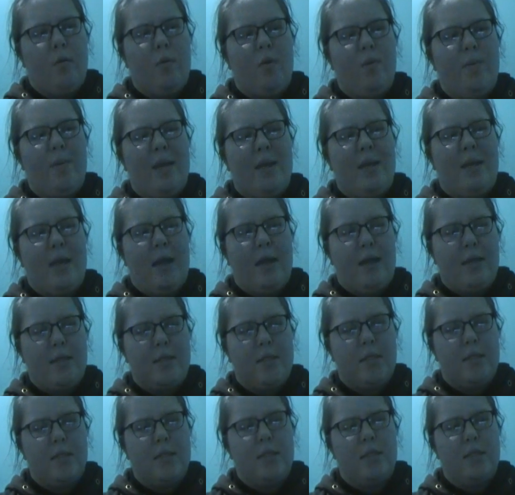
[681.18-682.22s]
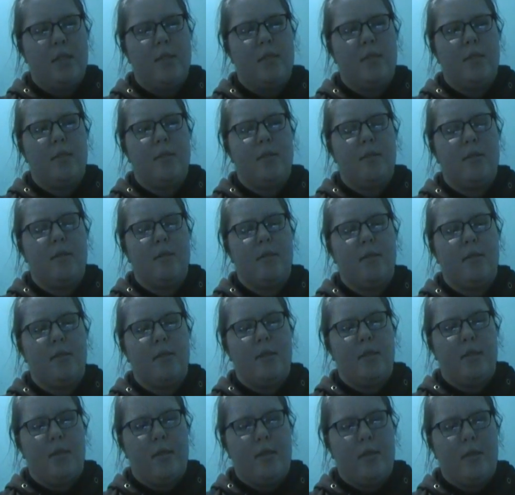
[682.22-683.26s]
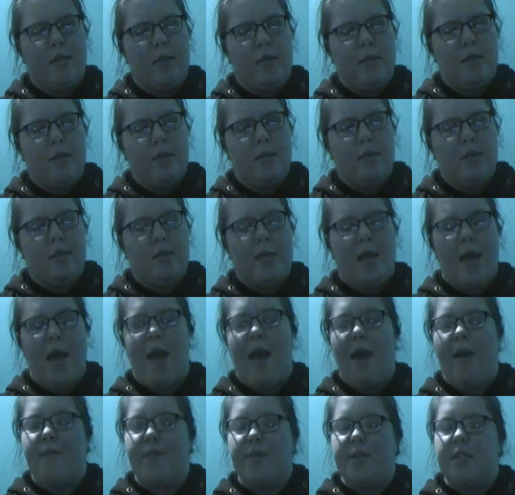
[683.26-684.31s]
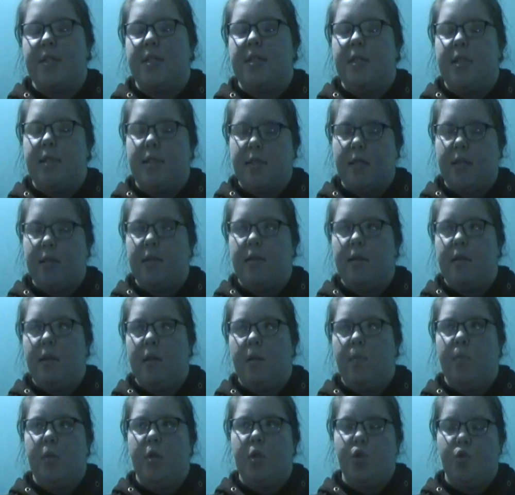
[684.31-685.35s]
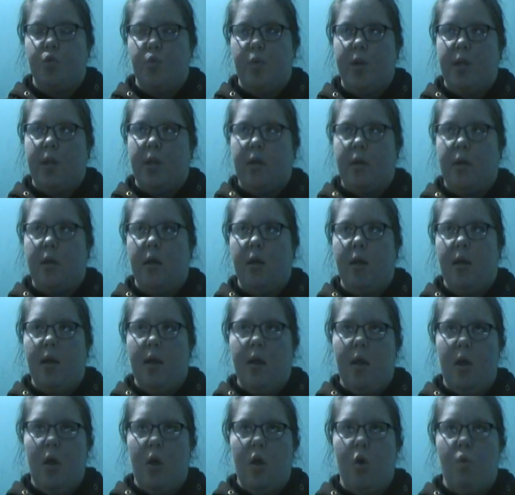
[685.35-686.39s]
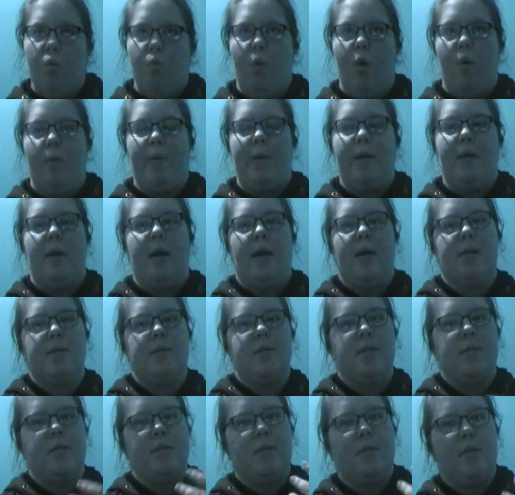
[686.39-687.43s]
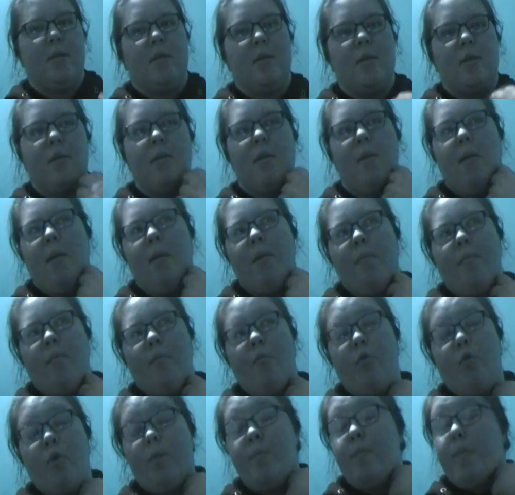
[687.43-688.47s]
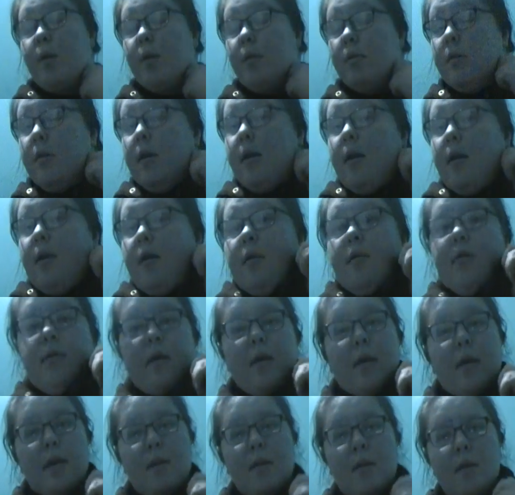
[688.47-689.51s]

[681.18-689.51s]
it would have been nice to have a season in between where we got to see them rebuilding the